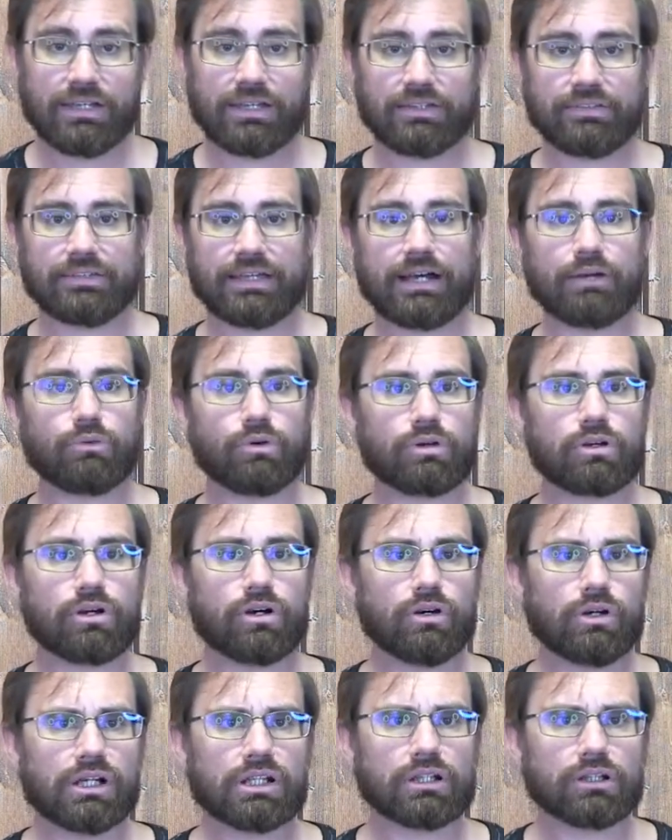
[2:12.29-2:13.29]
that will
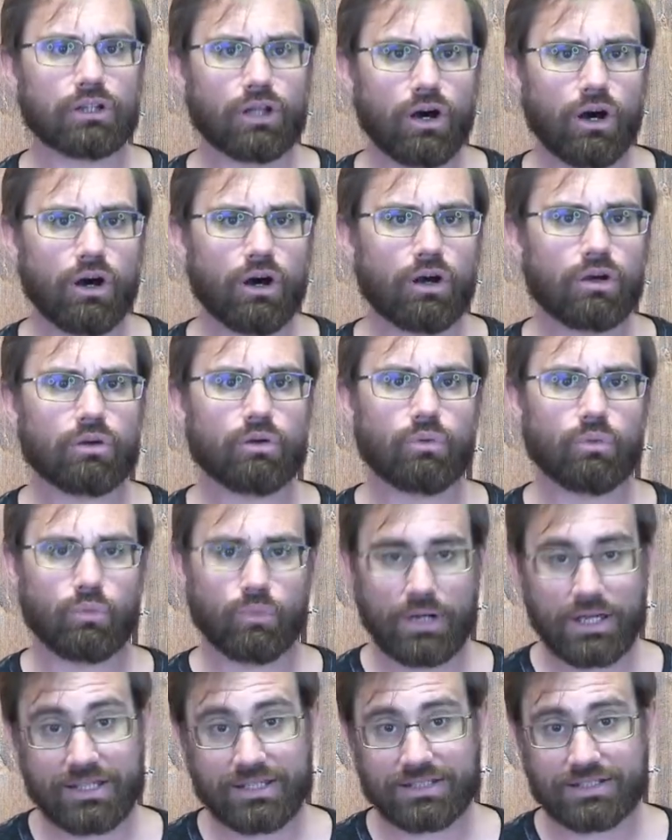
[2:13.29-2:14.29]
go a long
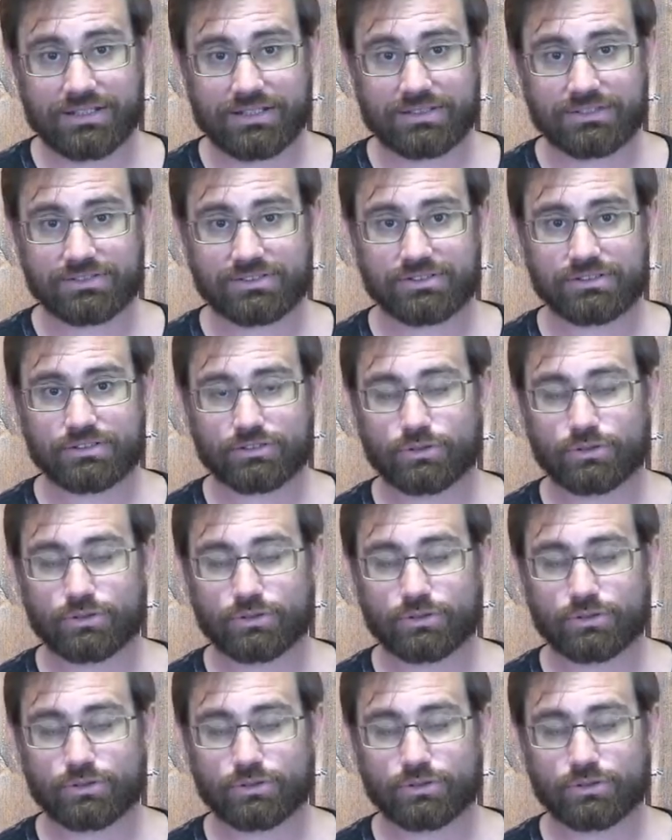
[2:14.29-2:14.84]
ways